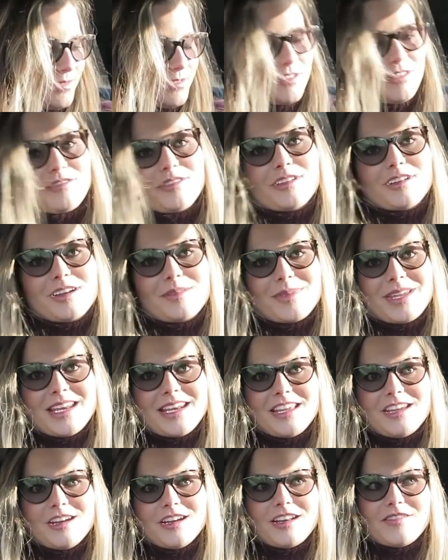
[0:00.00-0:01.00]
wonder if they're gonna be
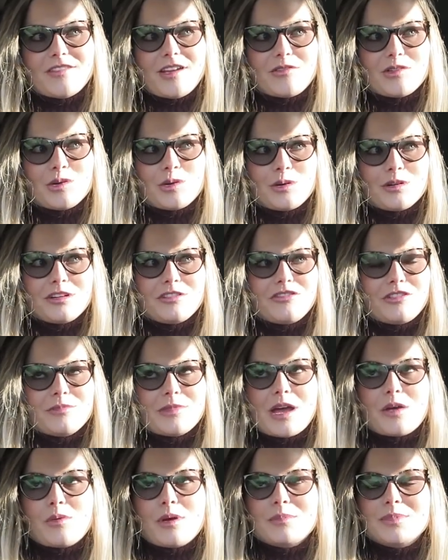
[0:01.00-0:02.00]
any good. I've never ordered from
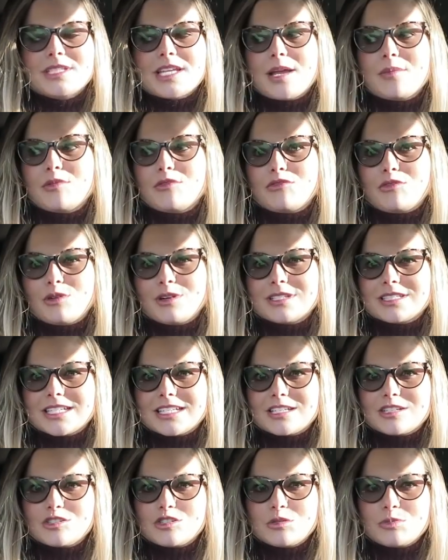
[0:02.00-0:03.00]
that website before. It's
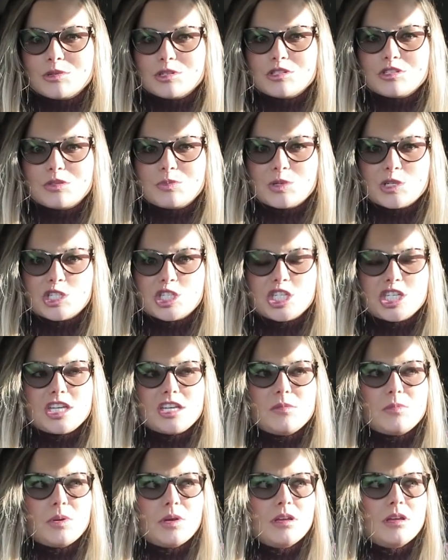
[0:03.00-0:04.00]
like super, super
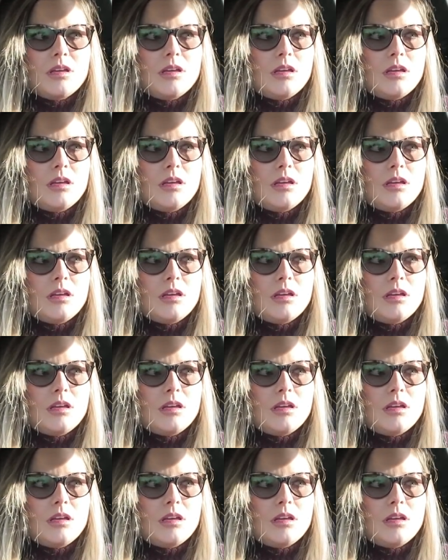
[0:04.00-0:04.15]
cheap.